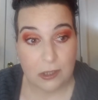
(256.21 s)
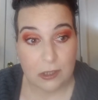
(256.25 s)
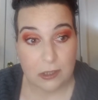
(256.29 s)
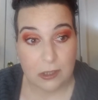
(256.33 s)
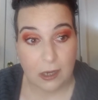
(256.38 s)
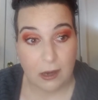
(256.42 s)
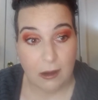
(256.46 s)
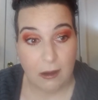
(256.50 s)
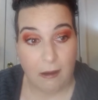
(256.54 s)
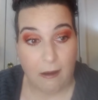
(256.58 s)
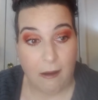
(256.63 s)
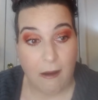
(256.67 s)

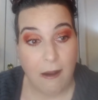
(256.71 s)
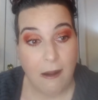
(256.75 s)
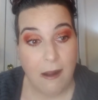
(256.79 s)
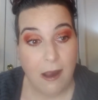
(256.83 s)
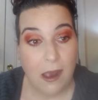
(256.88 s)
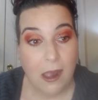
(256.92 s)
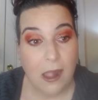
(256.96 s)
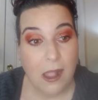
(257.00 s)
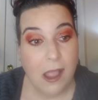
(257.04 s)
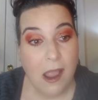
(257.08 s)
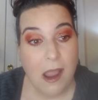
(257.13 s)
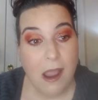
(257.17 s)
her.
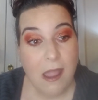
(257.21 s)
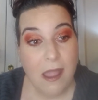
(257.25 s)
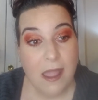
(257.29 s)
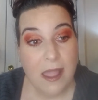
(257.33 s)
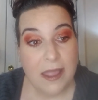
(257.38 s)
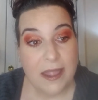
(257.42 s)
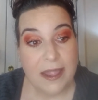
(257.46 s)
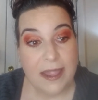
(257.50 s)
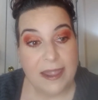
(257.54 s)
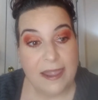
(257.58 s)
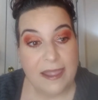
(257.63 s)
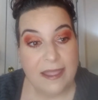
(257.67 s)

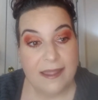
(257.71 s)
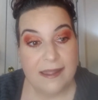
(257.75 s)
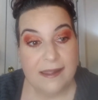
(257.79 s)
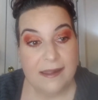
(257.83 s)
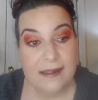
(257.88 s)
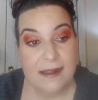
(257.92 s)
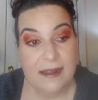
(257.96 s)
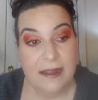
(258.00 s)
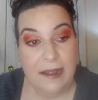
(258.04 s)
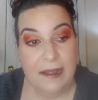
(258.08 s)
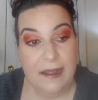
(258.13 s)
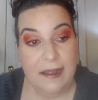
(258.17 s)

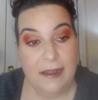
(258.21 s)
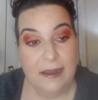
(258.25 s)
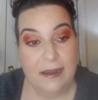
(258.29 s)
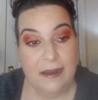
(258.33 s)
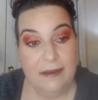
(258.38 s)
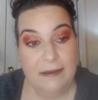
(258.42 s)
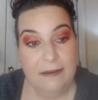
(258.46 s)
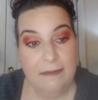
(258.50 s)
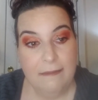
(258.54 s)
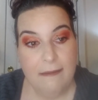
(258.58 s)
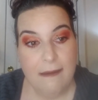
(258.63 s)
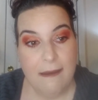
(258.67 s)

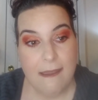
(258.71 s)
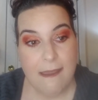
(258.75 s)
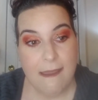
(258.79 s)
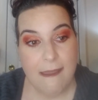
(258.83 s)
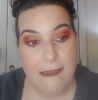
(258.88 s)
And